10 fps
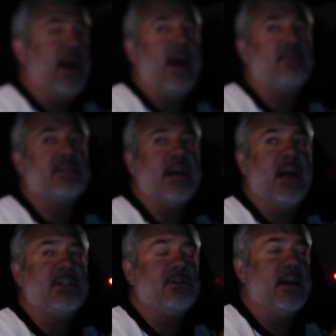but I have to say
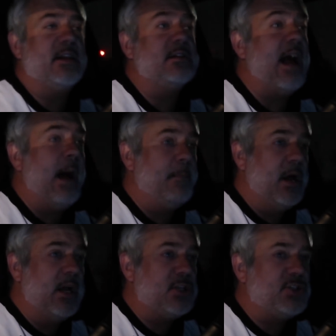I don't like it that
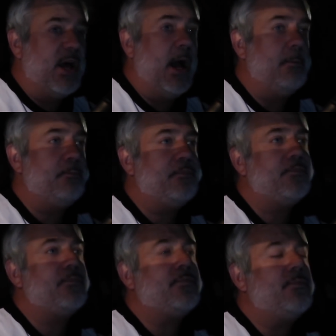much that
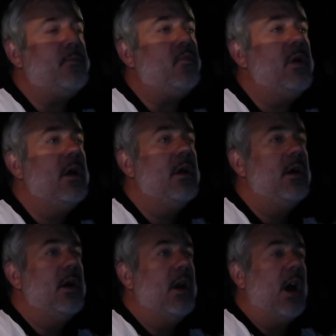
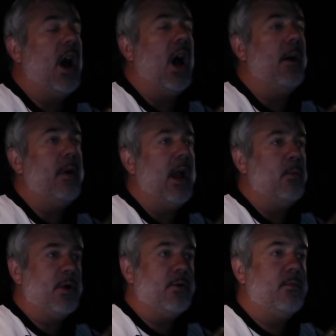um, I
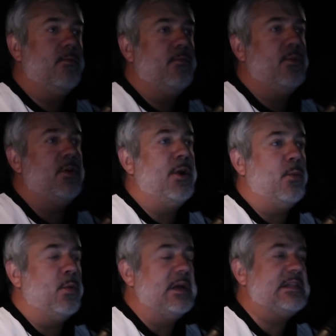would, you
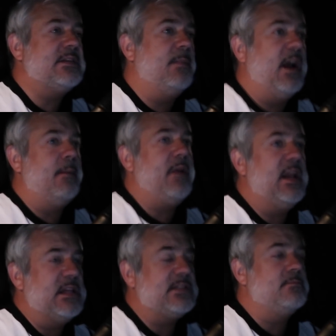know, risk my
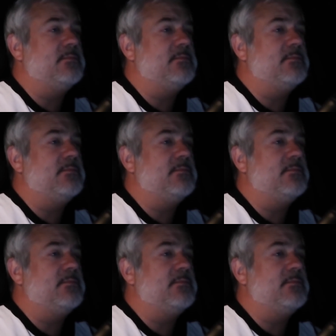being